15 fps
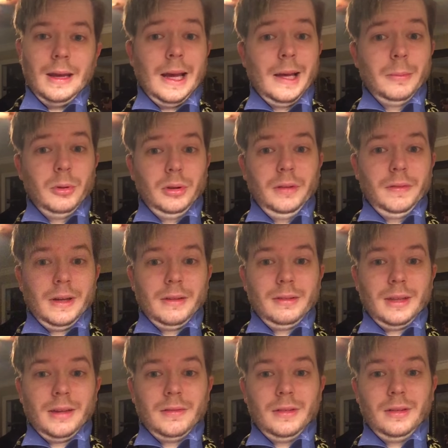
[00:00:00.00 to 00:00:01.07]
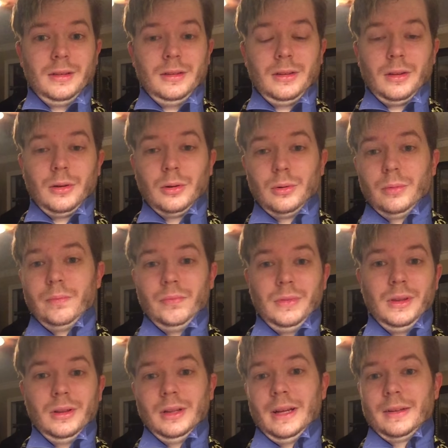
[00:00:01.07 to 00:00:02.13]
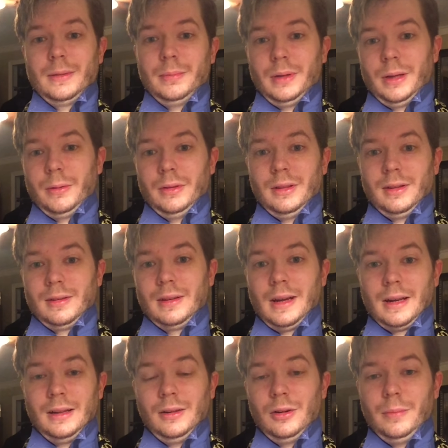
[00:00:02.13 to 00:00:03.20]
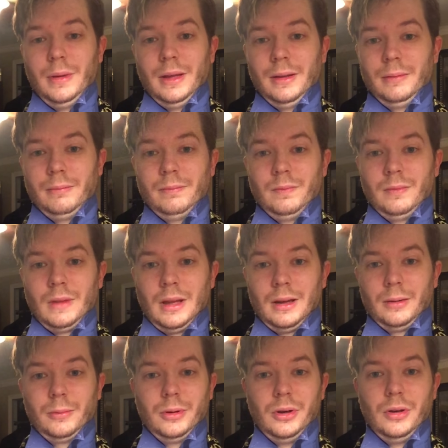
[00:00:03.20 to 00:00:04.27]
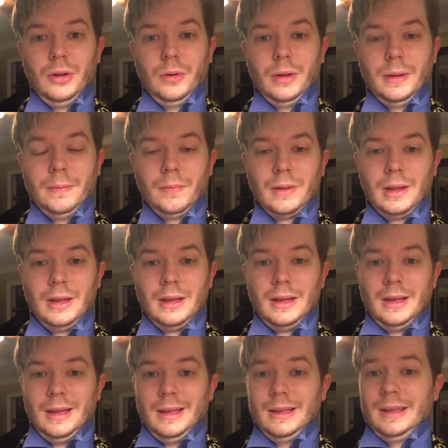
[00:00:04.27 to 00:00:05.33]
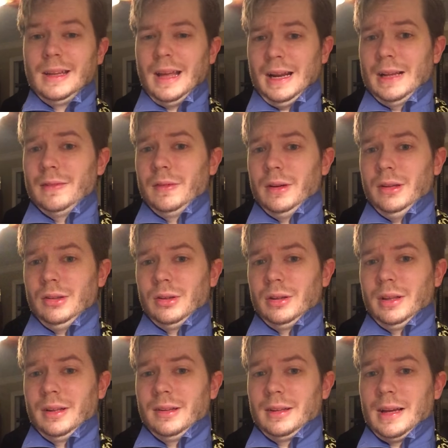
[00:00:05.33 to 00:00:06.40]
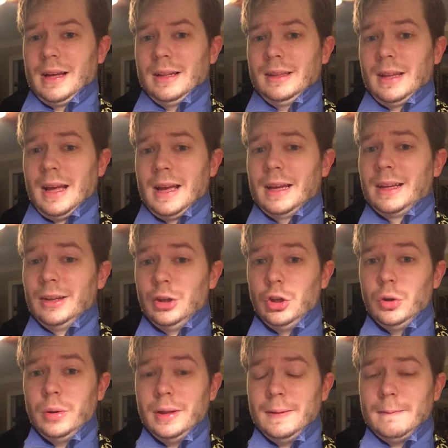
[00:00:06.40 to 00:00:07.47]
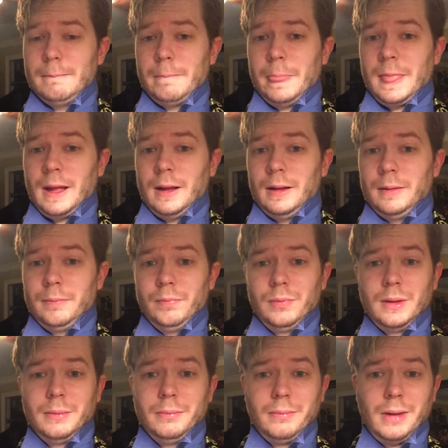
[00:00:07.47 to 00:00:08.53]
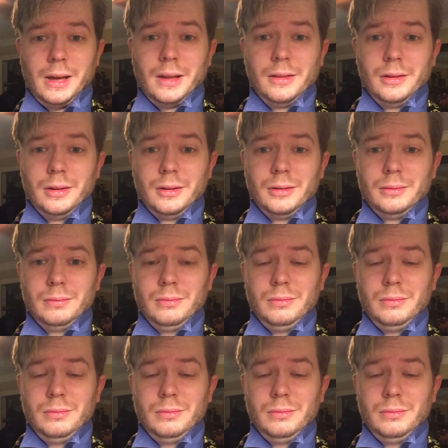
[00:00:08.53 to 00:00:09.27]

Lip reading: I'm only 5'7", so you'll have to play with this knot a little bit when you do it. Not every Sterling Scott tie can do it. My other